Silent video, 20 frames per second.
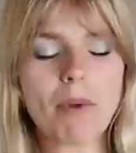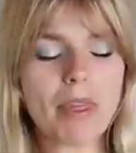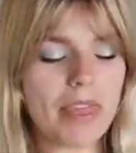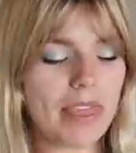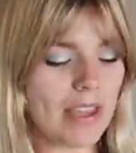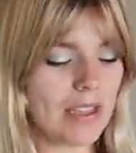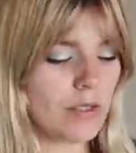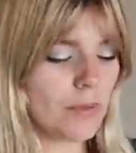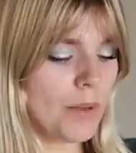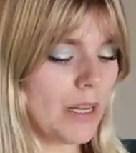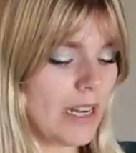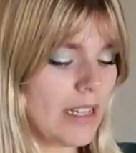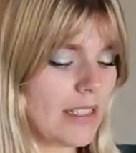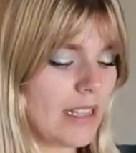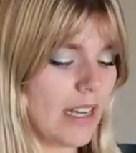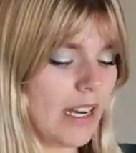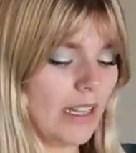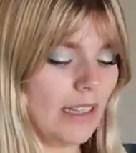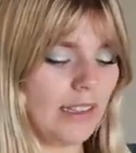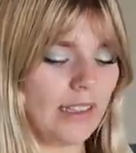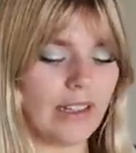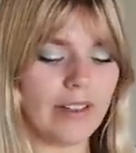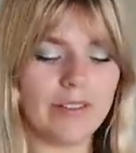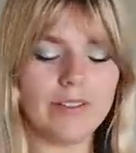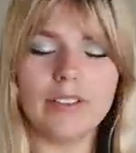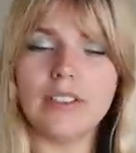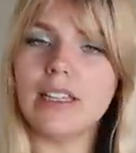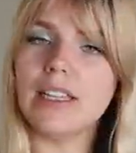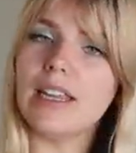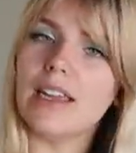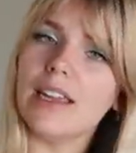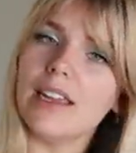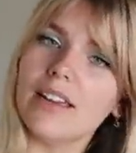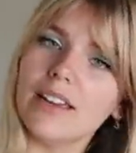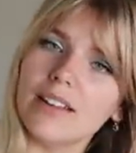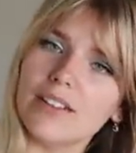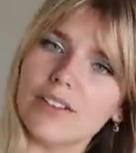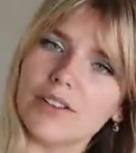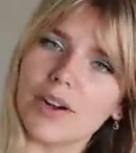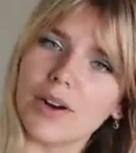But this one is in a lovely
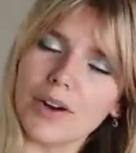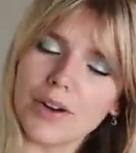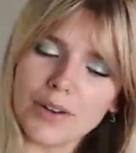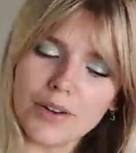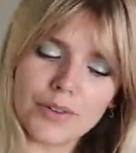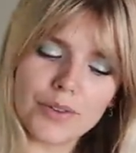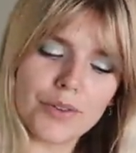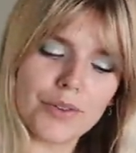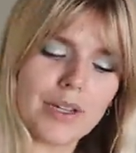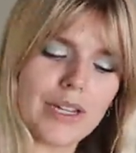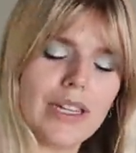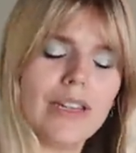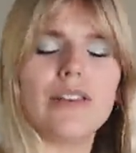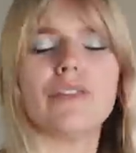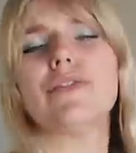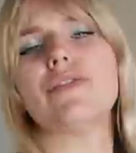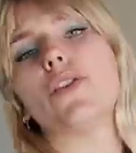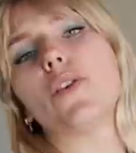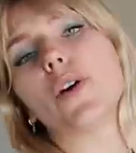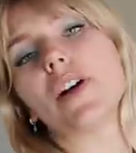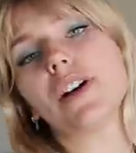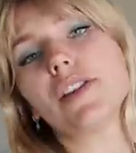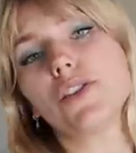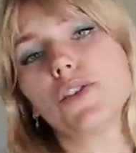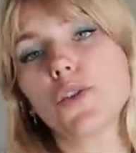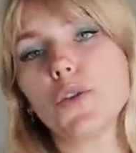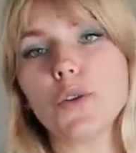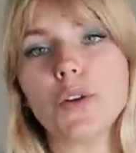dark green, a forest